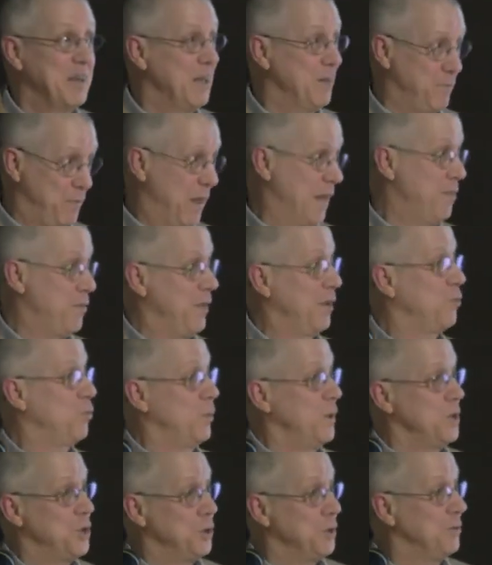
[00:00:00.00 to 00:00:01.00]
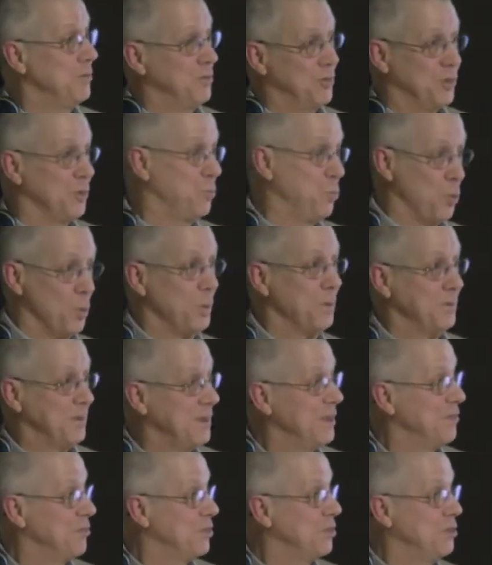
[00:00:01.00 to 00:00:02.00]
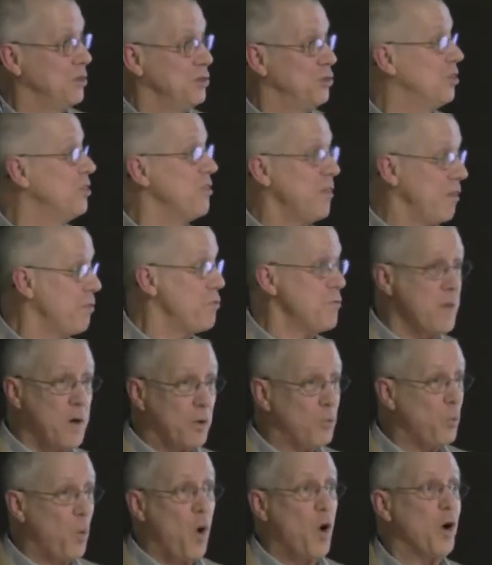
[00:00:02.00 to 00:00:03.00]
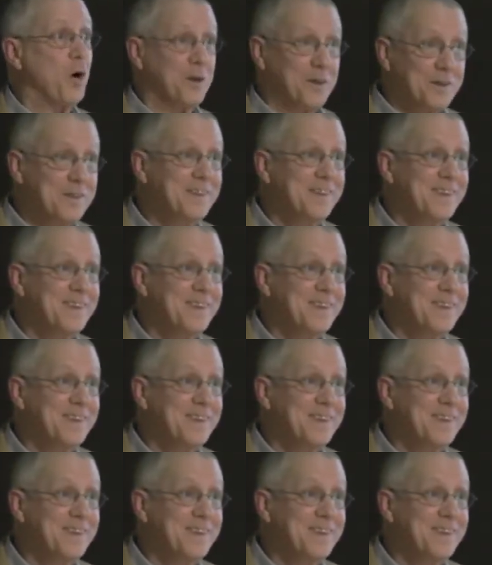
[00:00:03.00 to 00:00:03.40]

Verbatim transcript: If they think we should support the institutions, they're wrong.